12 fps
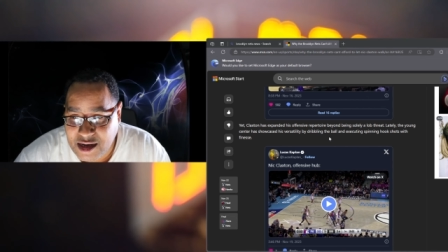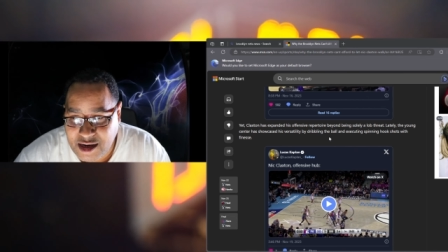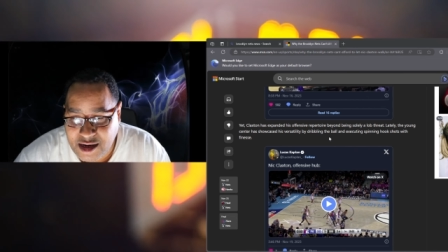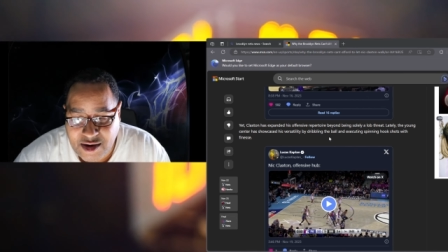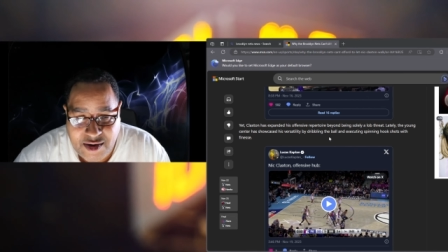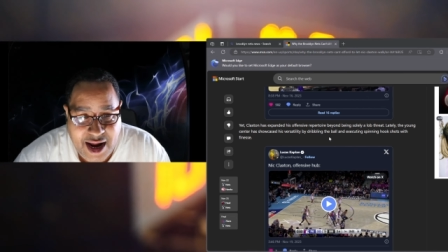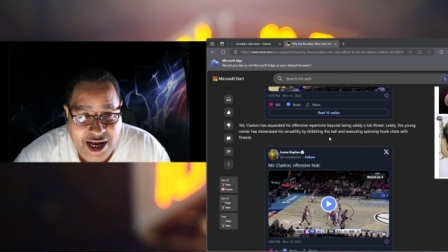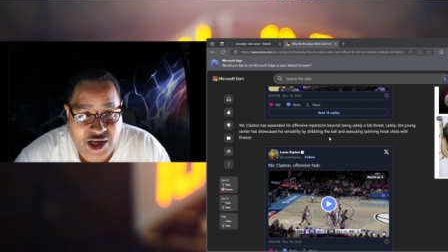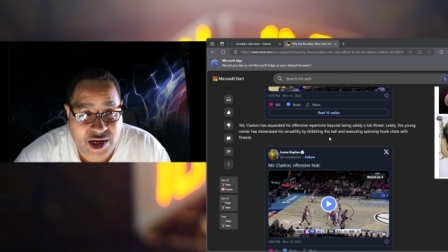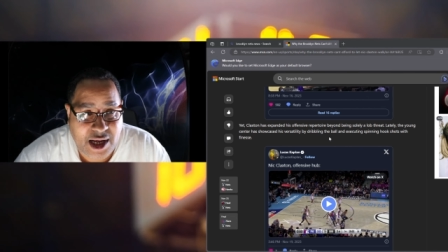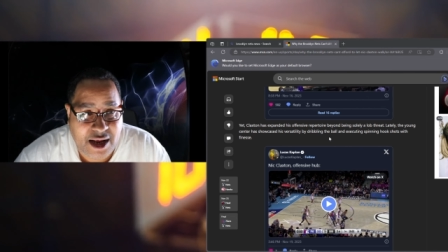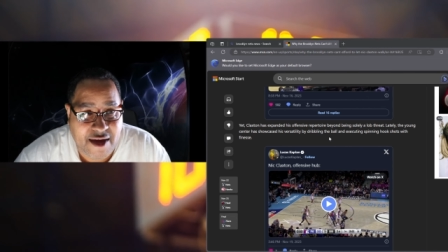You know, not
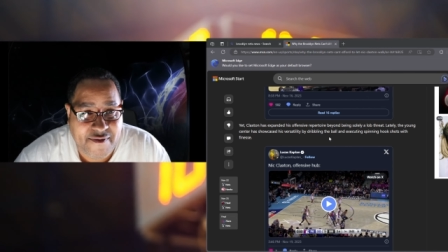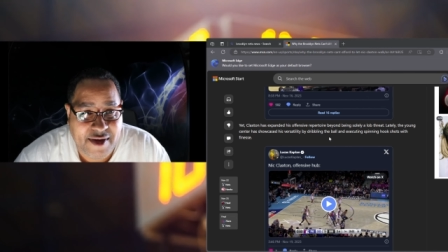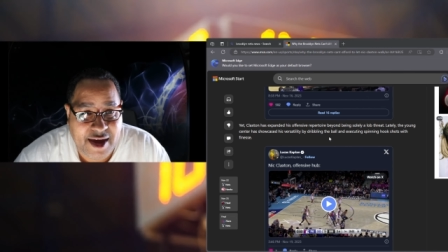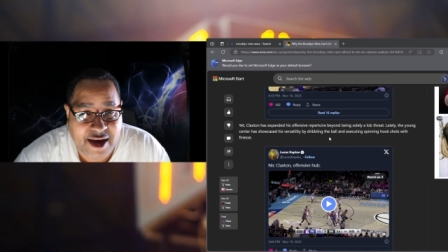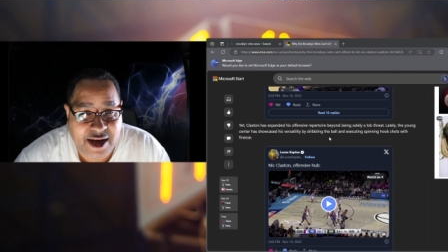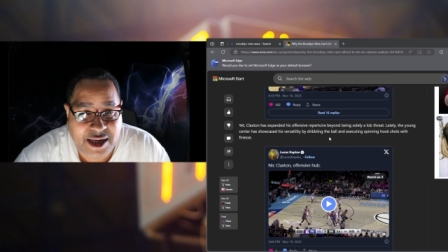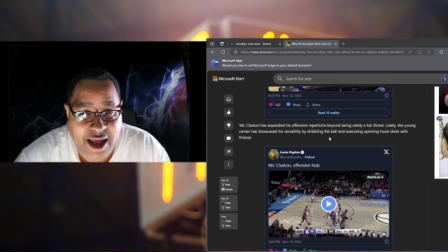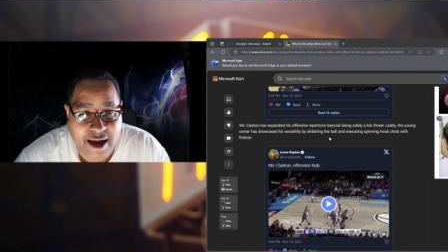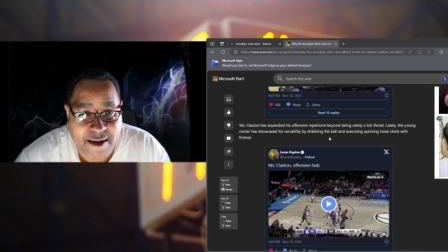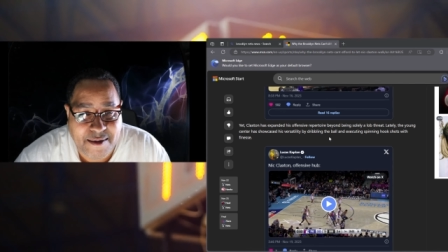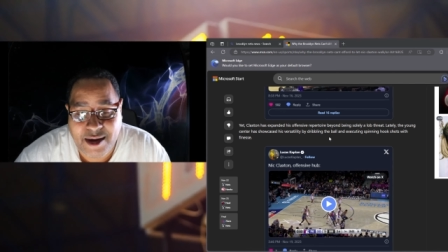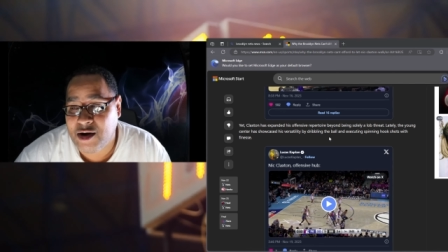just the left hand, because
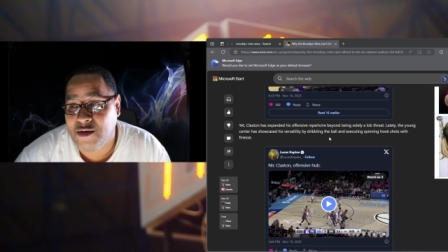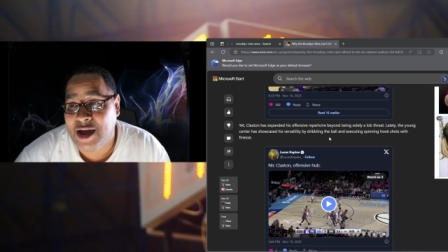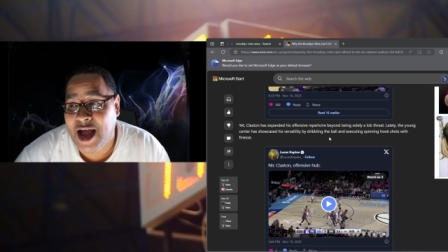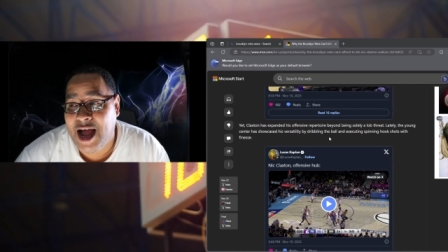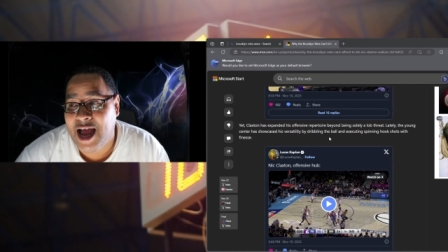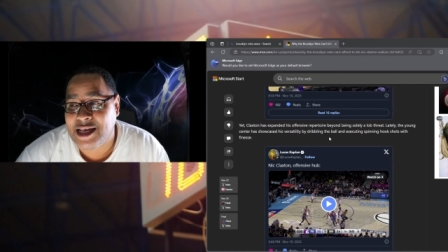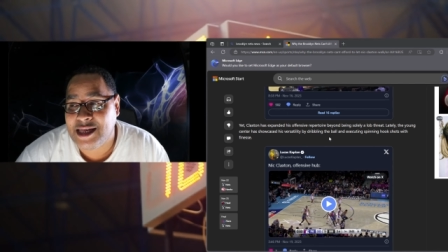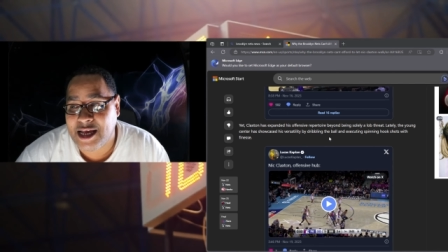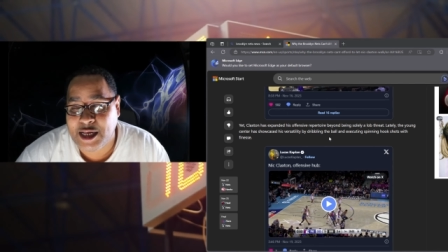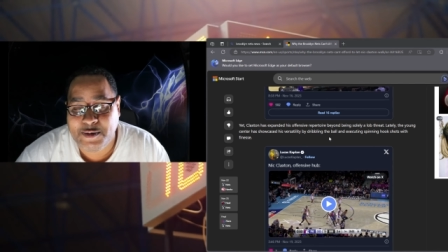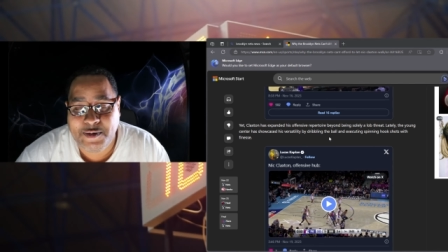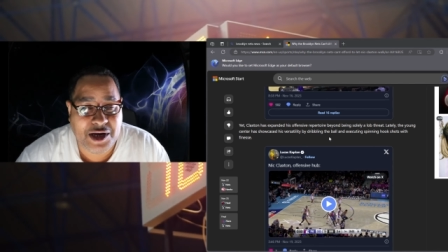like you know, guys like
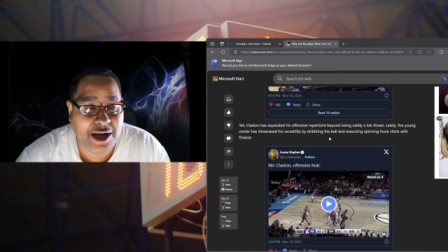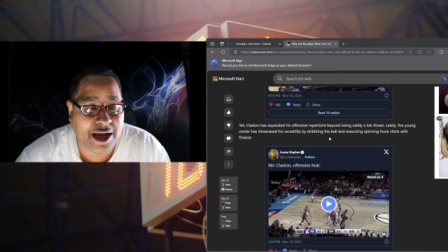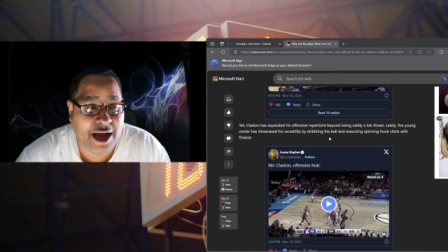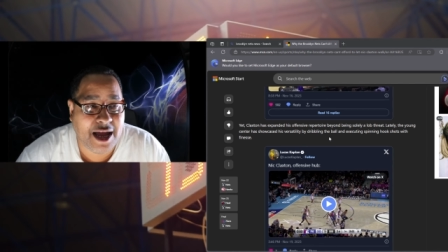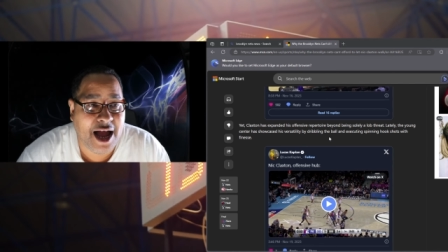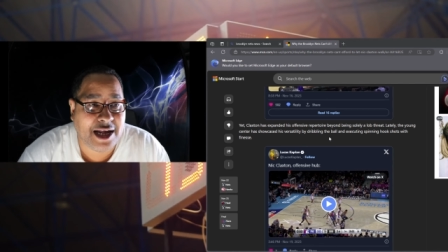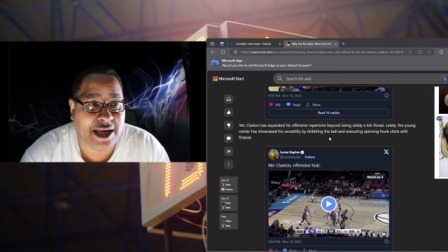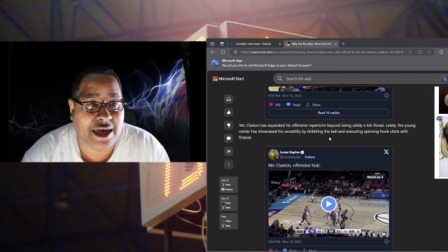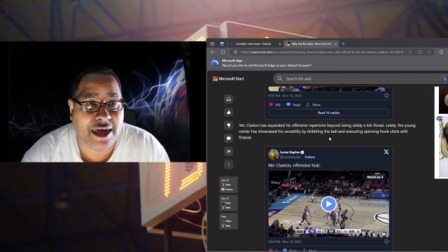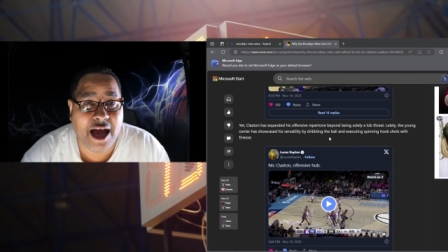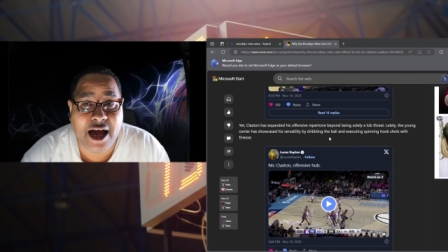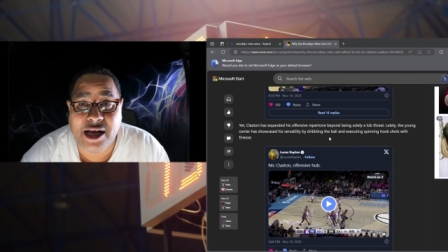especially like a guys like
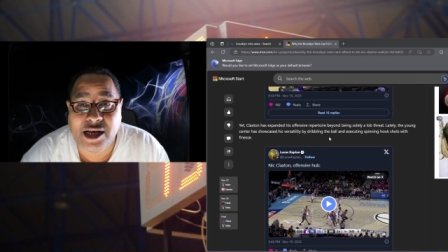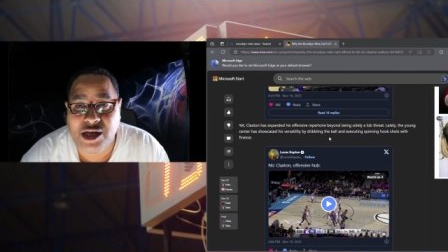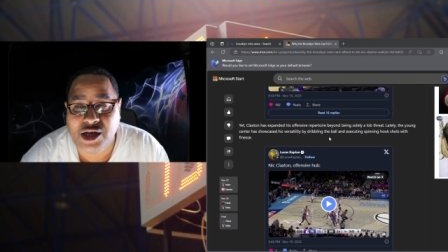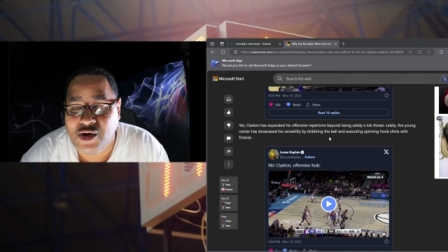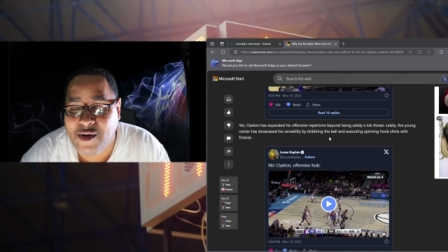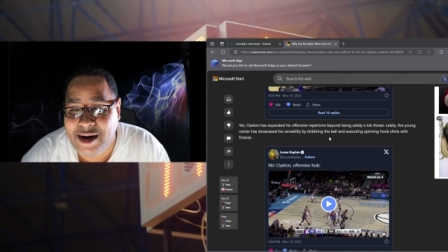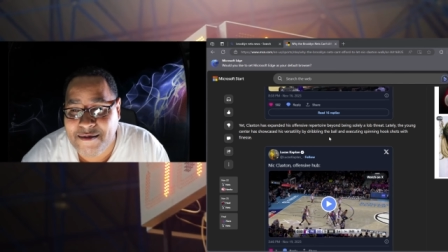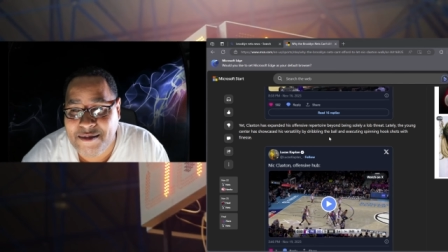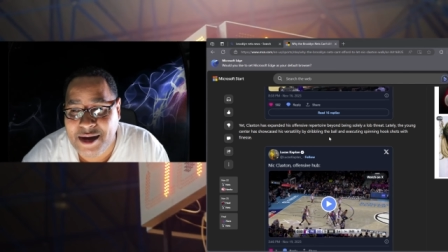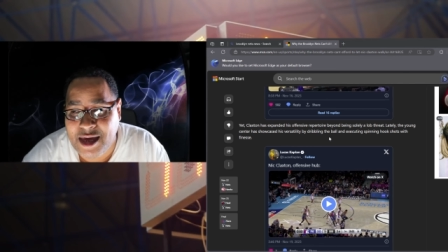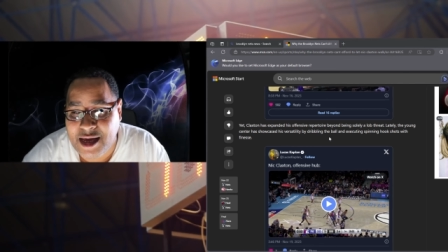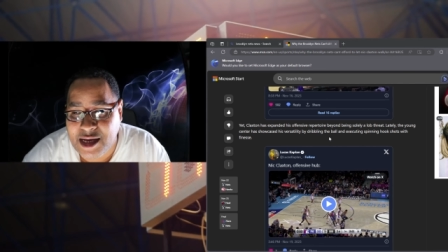Giannis and Joel
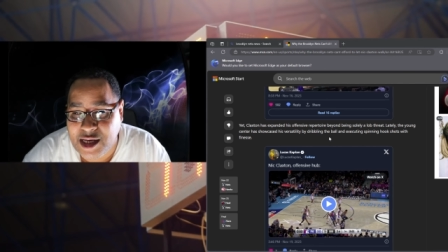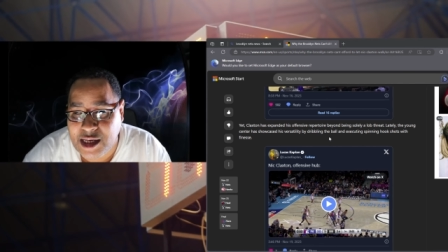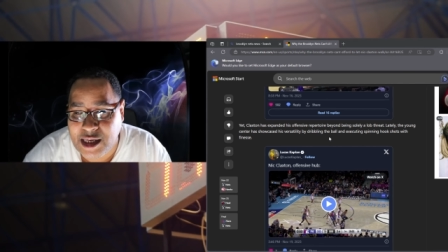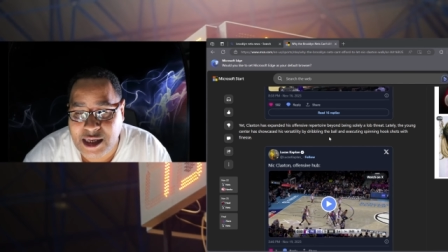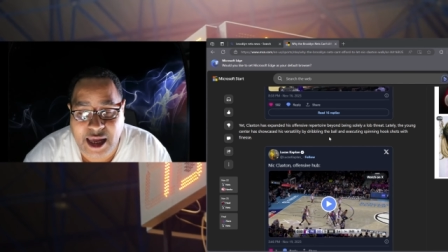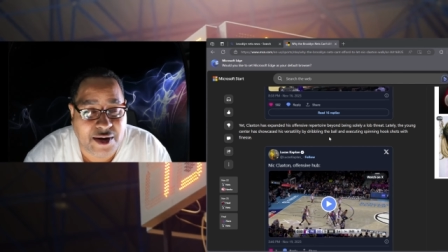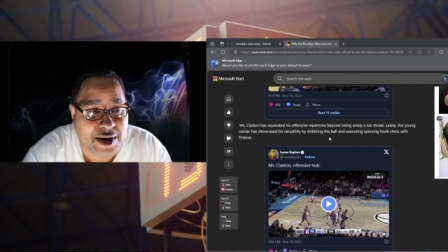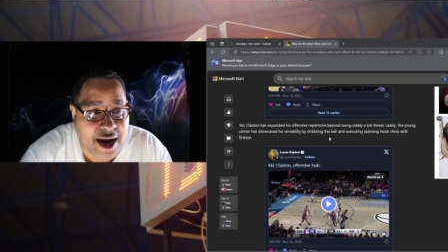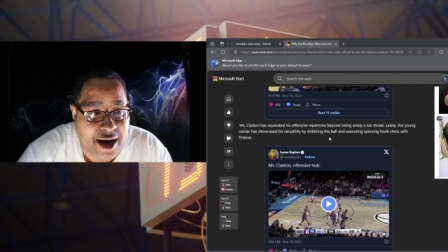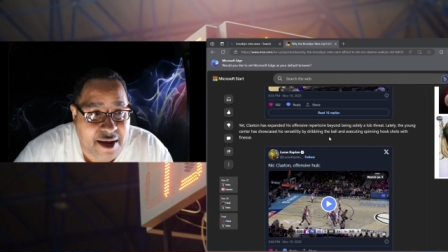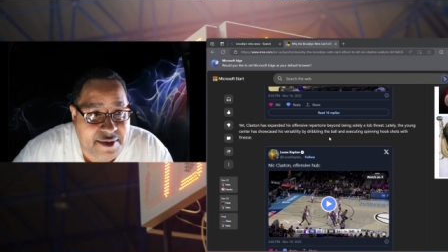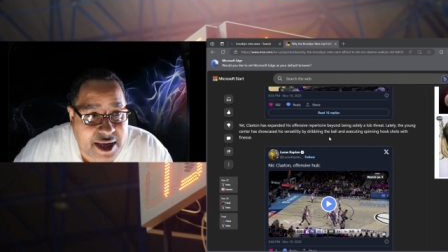Embiid can just stay on that
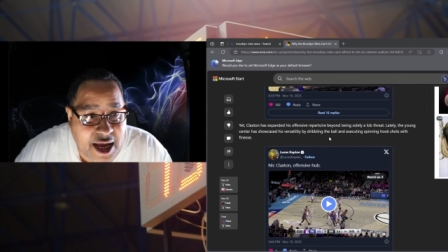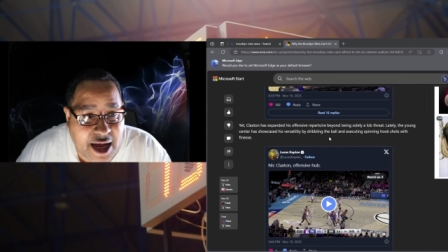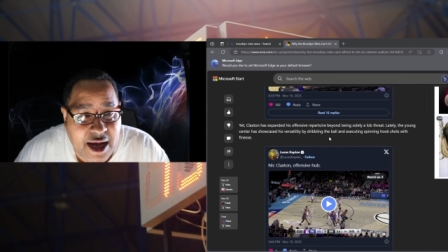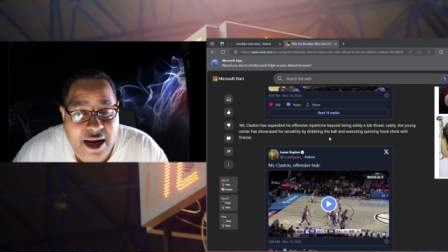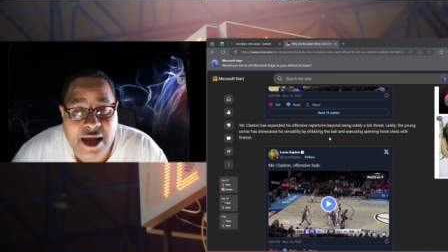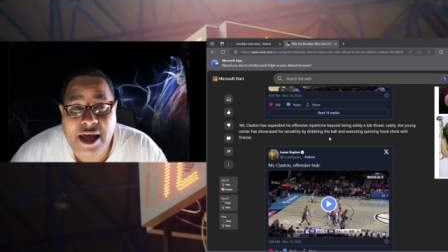left side,